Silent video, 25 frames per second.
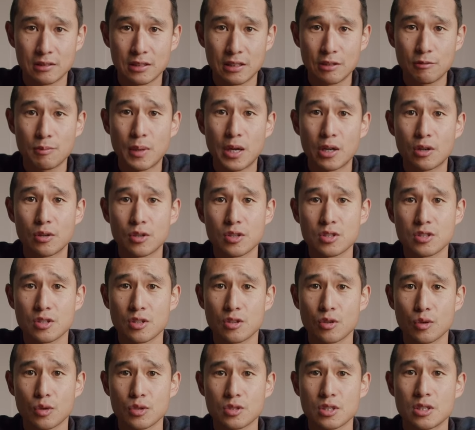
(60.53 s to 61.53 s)
give my honest
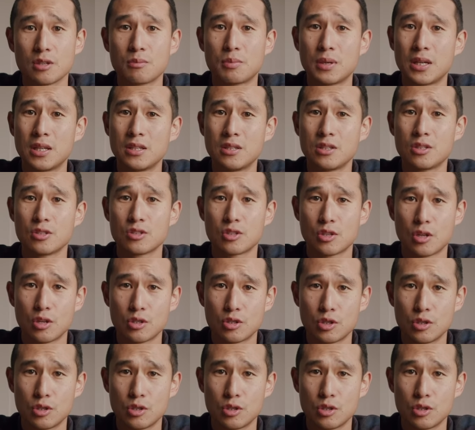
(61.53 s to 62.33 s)
thoughts and opinions